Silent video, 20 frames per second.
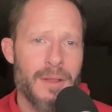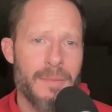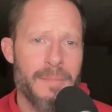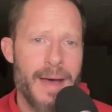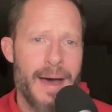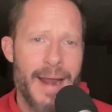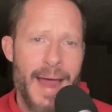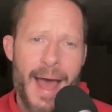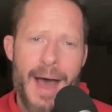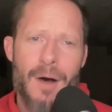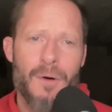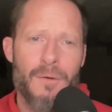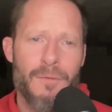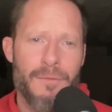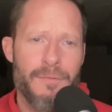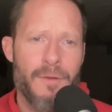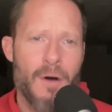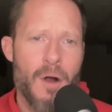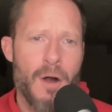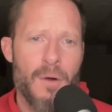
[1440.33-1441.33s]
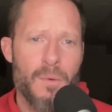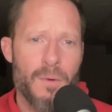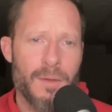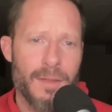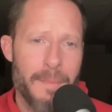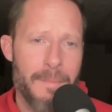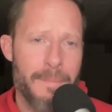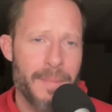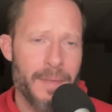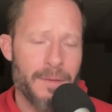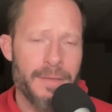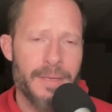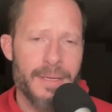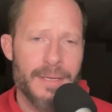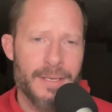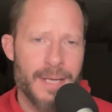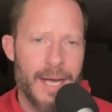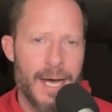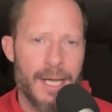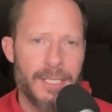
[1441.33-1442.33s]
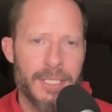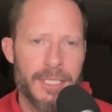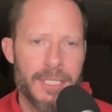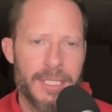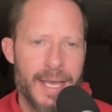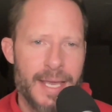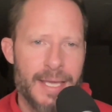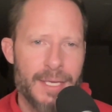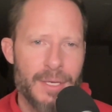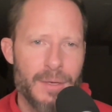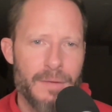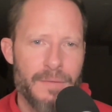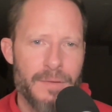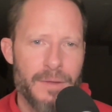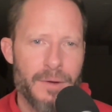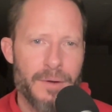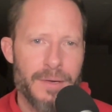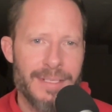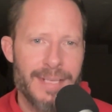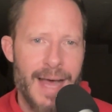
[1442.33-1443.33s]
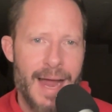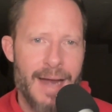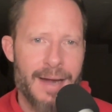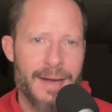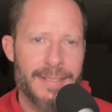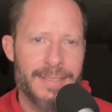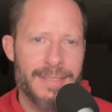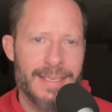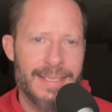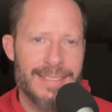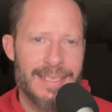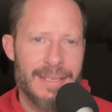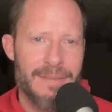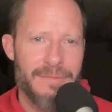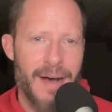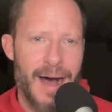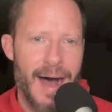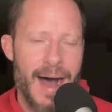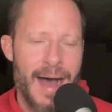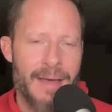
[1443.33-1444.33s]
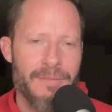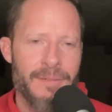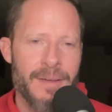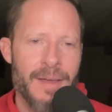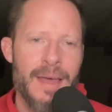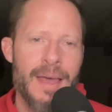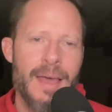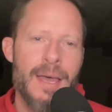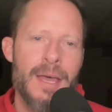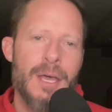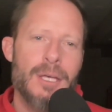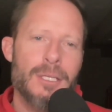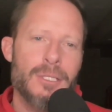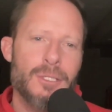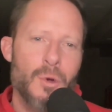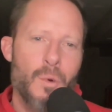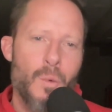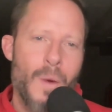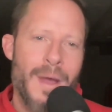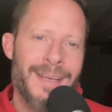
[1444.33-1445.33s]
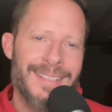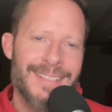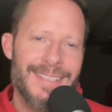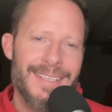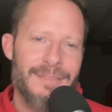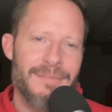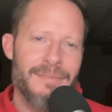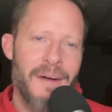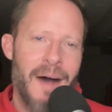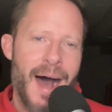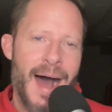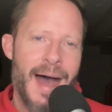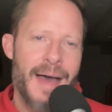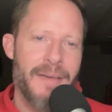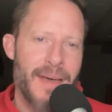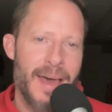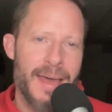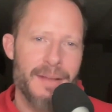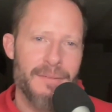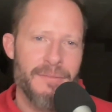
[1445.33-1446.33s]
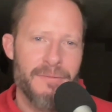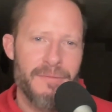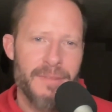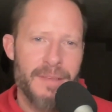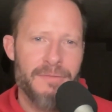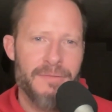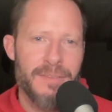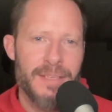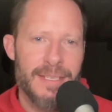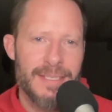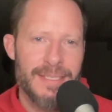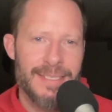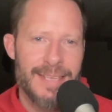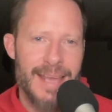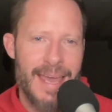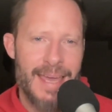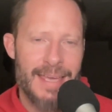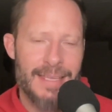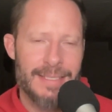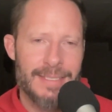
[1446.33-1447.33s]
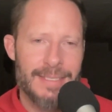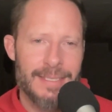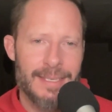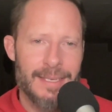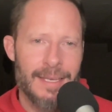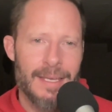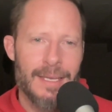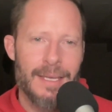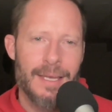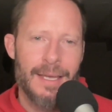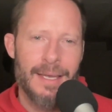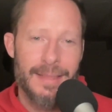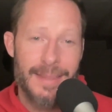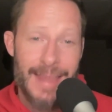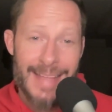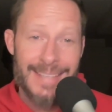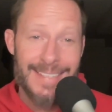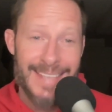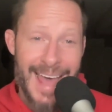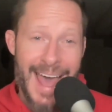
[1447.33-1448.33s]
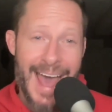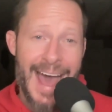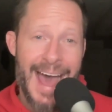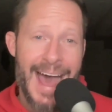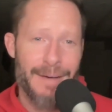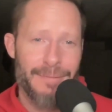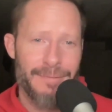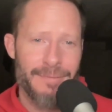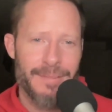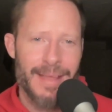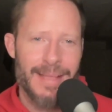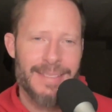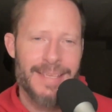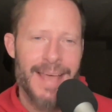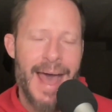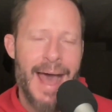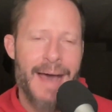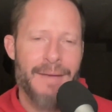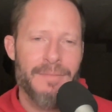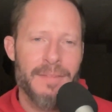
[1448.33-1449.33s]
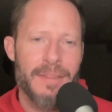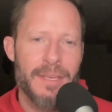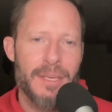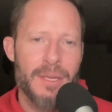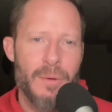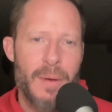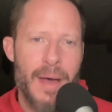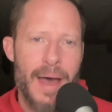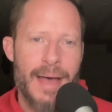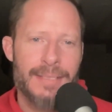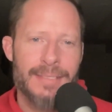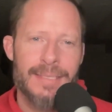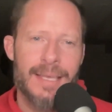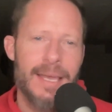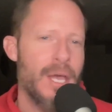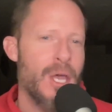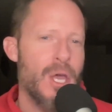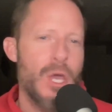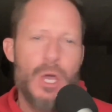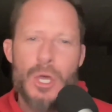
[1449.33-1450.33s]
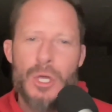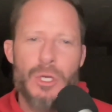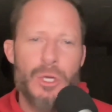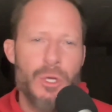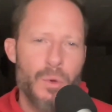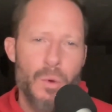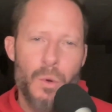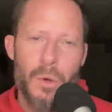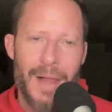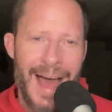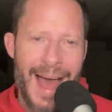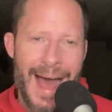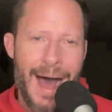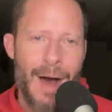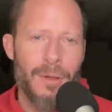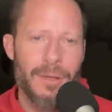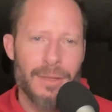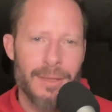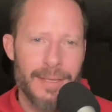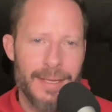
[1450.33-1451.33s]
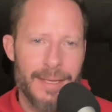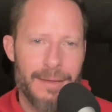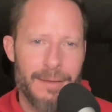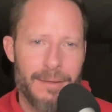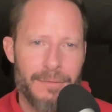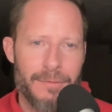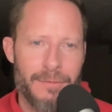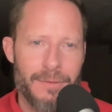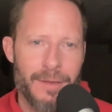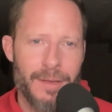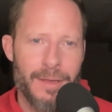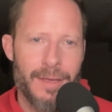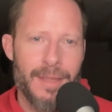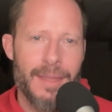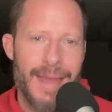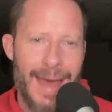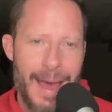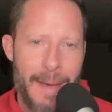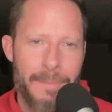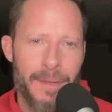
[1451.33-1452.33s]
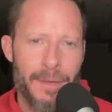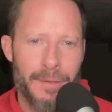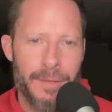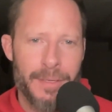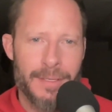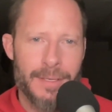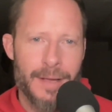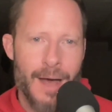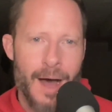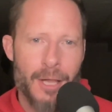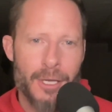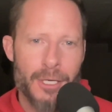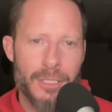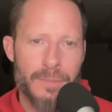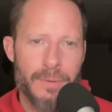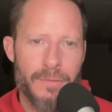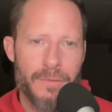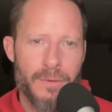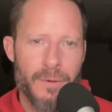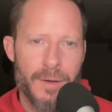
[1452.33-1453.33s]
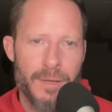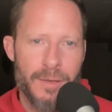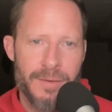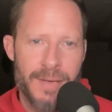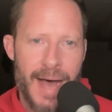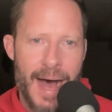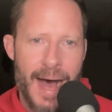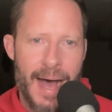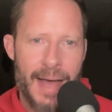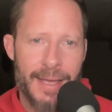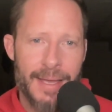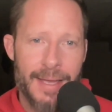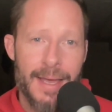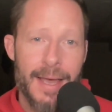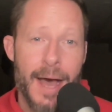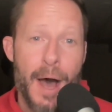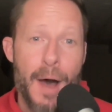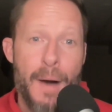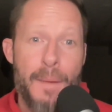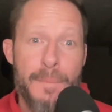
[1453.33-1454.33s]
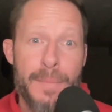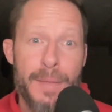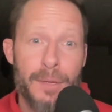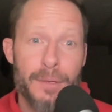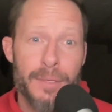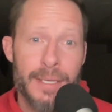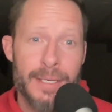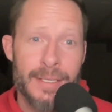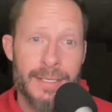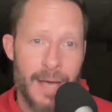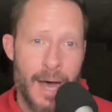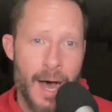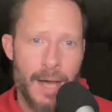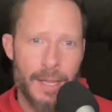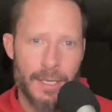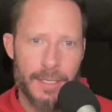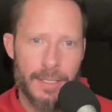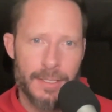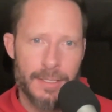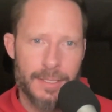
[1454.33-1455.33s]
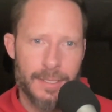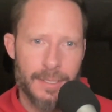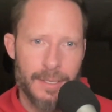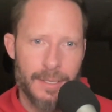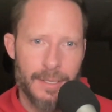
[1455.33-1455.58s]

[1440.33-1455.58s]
about how far will a million dollars take you if you retire at 65 25 out of 50 states. That's half. That's half of the US. You will outlive that million dollars before you die. A million dollars.